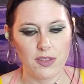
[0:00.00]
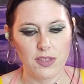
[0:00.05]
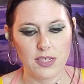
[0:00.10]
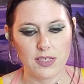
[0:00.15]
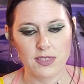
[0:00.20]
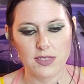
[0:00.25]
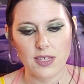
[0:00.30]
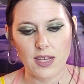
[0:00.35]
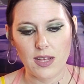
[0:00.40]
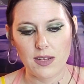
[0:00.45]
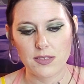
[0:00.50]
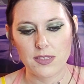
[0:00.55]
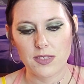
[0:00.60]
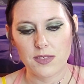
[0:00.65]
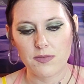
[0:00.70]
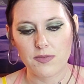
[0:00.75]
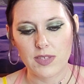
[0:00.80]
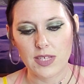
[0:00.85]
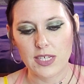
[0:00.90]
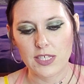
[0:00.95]
These kinds
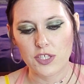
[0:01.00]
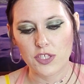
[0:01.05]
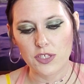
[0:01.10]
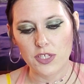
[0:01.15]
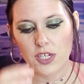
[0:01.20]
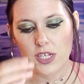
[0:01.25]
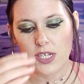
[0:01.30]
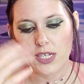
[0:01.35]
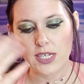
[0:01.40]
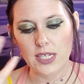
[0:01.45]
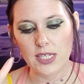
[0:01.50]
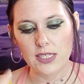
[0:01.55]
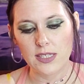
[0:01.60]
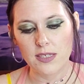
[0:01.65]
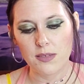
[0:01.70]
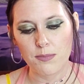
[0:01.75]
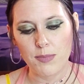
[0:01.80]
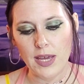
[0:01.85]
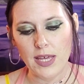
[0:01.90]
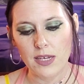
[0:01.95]
of things. You're going to need
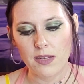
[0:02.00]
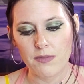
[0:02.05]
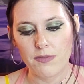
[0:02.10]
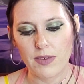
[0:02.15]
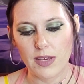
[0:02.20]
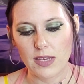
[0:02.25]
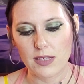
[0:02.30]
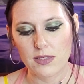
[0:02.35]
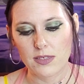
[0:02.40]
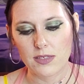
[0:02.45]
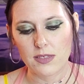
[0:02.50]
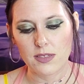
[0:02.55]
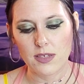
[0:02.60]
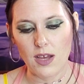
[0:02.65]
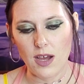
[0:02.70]
to manifest